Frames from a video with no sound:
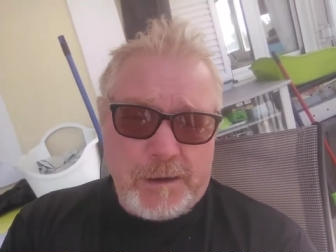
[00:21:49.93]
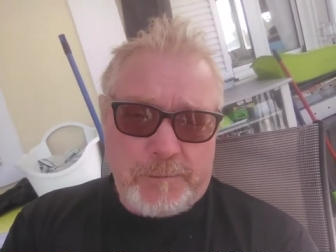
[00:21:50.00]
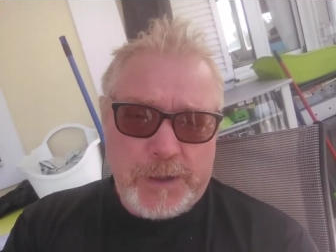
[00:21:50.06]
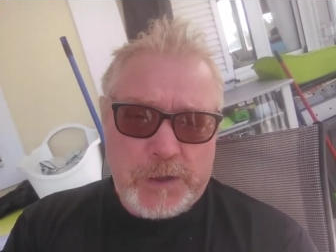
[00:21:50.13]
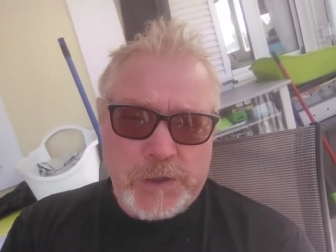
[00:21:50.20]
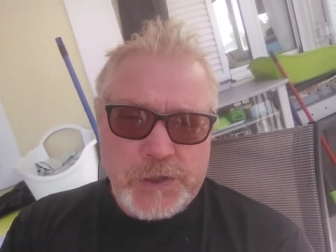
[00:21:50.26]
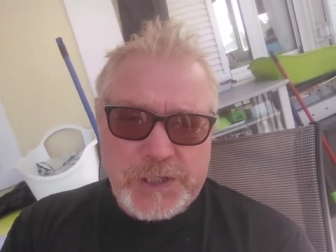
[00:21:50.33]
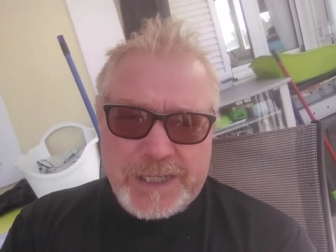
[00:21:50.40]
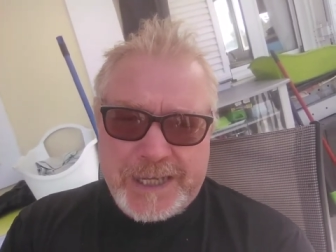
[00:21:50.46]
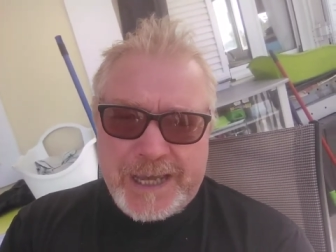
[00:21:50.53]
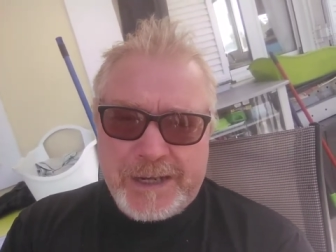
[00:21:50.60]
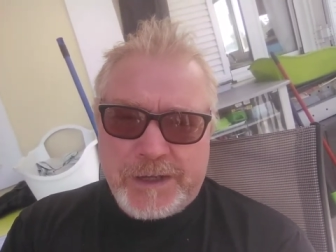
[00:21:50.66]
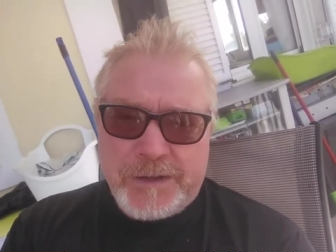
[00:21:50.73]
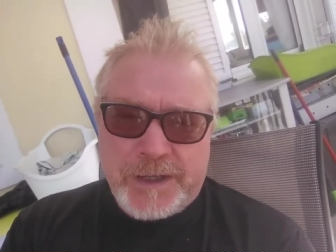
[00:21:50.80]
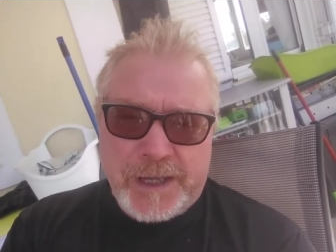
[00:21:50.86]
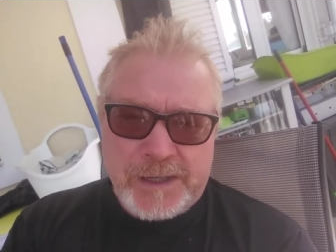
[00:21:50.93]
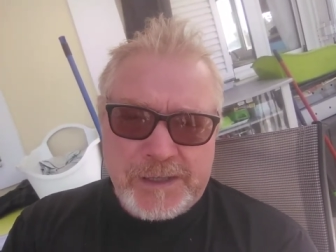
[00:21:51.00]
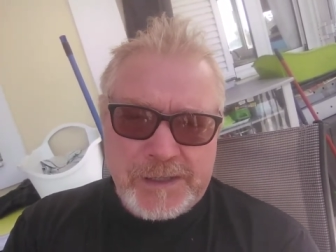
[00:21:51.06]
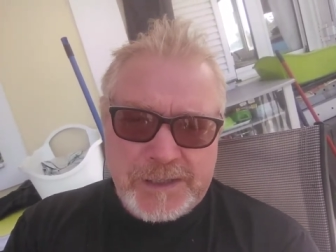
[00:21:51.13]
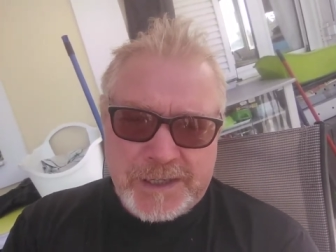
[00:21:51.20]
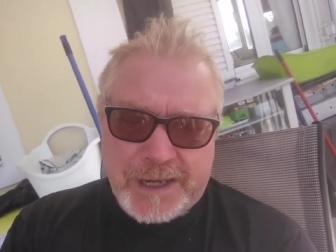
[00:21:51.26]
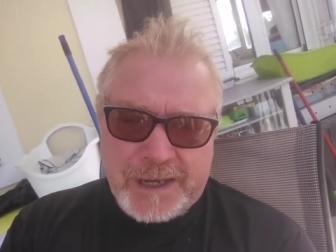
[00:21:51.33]
Because, again, at the end
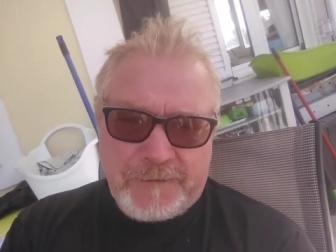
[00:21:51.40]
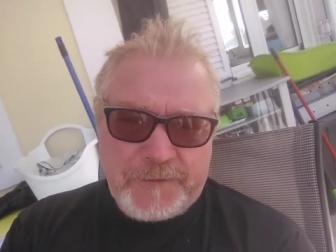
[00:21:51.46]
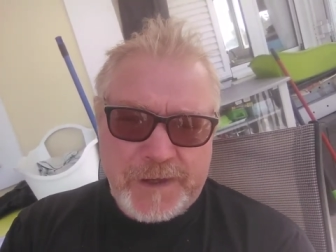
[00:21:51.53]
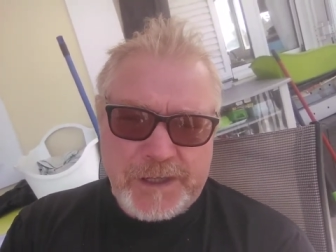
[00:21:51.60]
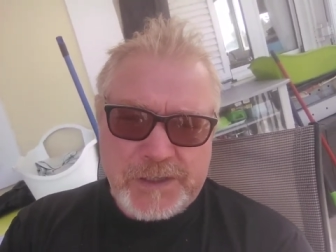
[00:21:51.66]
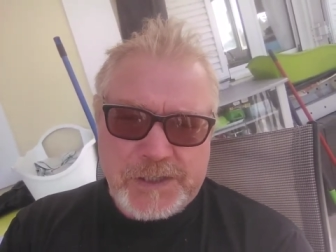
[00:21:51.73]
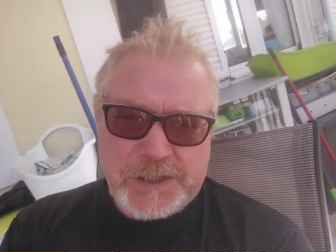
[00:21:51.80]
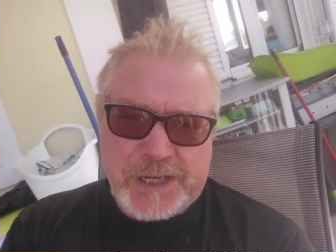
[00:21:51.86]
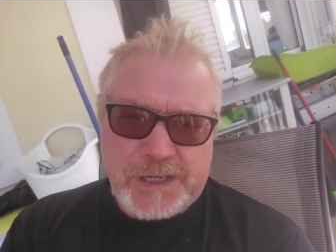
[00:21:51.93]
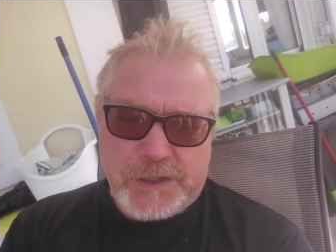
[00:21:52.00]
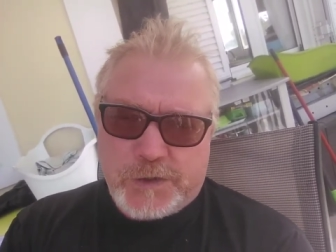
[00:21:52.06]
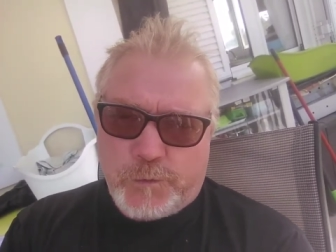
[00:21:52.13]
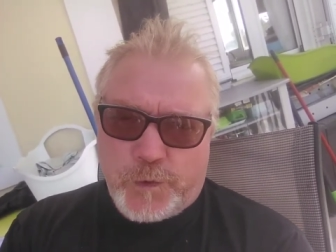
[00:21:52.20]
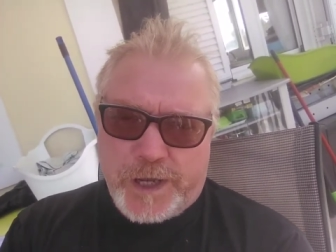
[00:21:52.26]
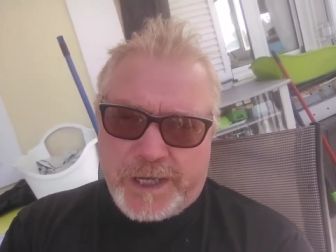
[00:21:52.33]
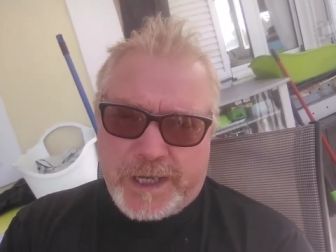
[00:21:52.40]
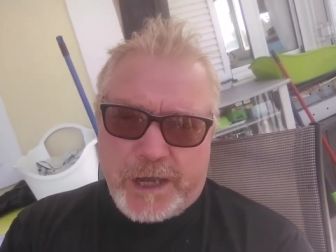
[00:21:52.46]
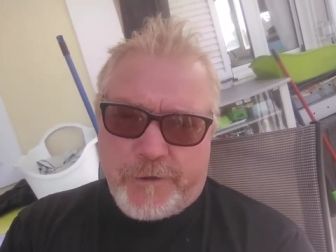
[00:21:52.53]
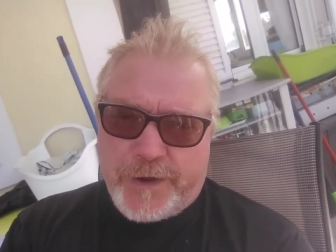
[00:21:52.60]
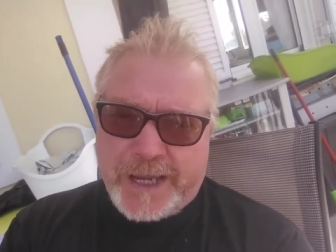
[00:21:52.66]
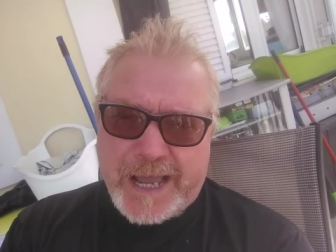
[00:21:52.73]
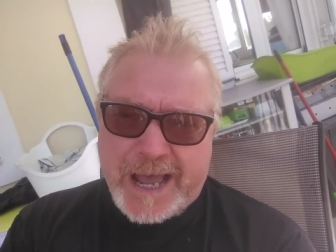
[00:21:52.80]
of the day, if he says we're
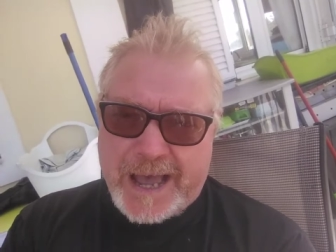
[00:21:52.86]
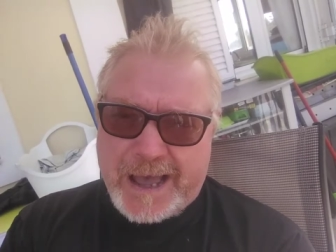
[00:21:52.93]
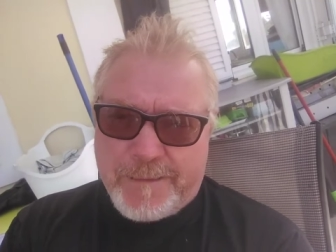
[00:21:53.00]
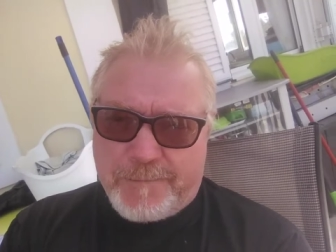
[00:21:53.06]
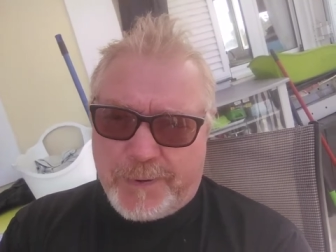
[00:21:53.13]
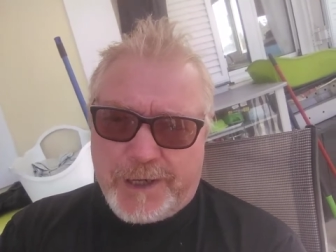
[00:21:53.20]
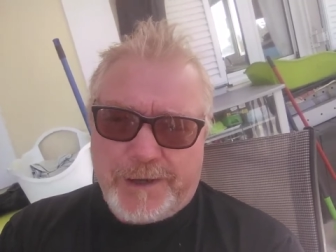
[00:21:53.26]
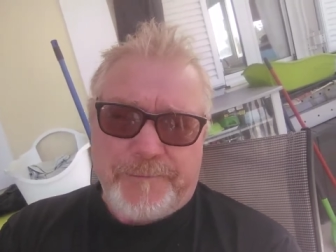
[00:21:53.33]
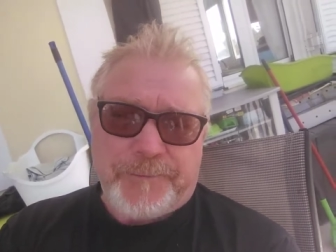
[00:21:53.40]
going amber,